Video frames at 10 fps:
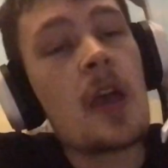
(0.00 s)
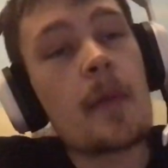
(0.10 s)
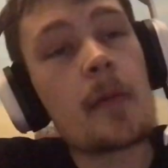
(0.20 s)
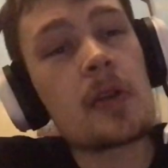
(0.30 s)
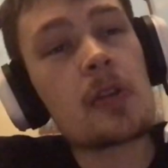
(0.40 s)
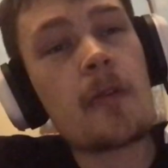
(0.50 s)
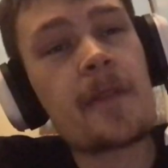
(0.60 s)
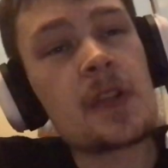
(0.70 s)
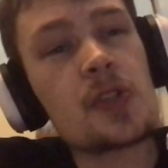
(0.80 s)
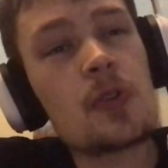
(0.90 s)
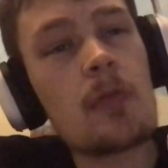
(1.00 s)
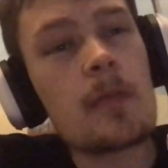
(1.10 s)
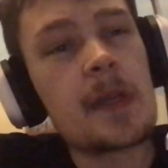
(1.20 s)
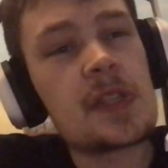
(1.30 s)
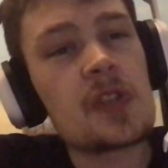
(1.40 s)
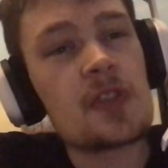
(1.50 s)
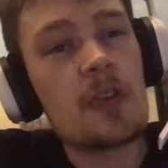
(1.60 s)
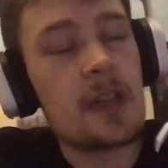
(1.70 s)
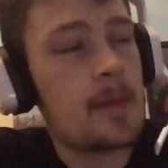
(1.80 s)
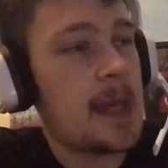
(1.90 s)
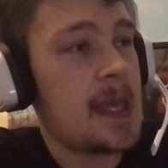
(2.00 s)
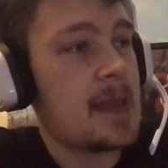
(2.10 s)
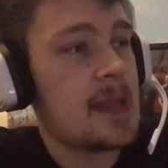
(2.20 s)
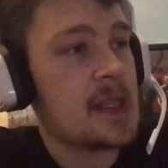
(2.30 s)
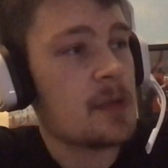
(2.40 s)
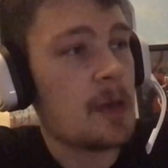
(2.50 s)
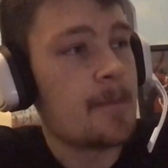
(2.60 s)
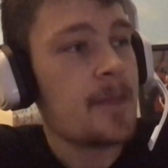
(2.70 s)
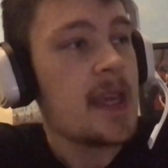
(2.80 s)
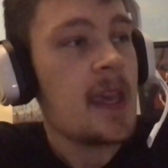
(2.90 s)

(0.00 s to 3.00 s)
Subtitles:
But I'm going to go for a 2-1 win to Tottenham in this one.